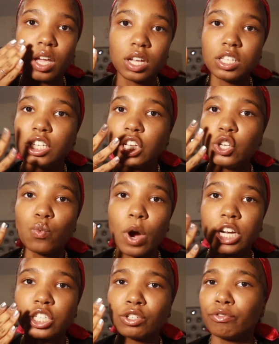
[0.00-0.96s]
continue
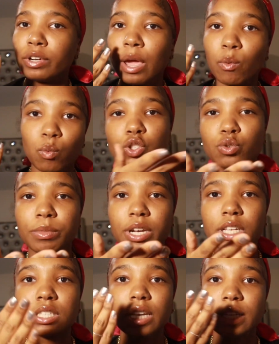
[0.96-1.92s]
washing for like 2
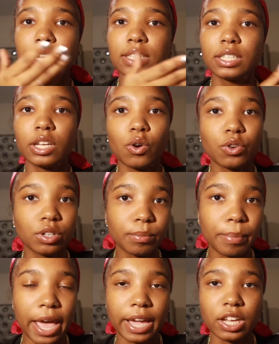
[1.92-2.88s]
minutes like they say on the
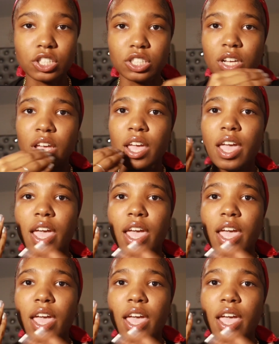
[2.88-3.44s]
packaging,